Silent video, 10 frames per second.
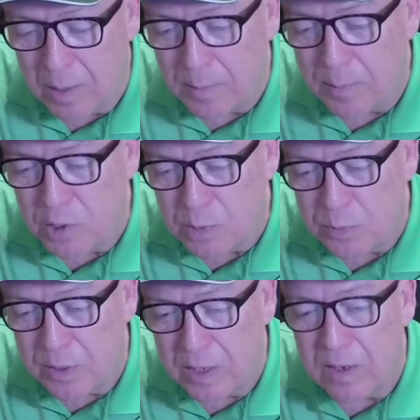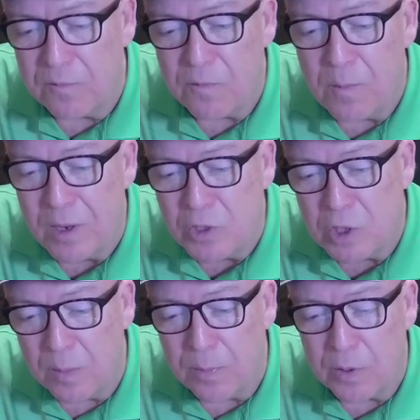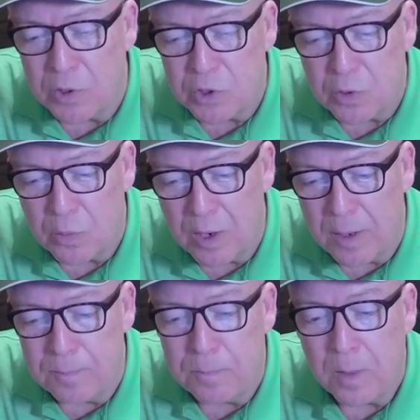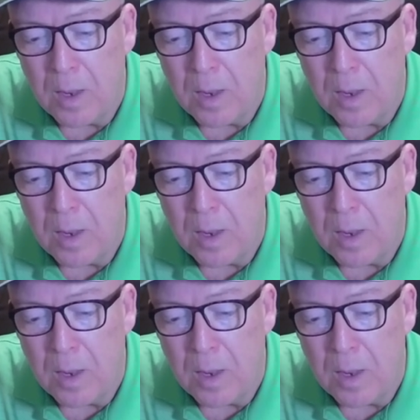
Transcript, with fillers: Let me just put that information up on the screen.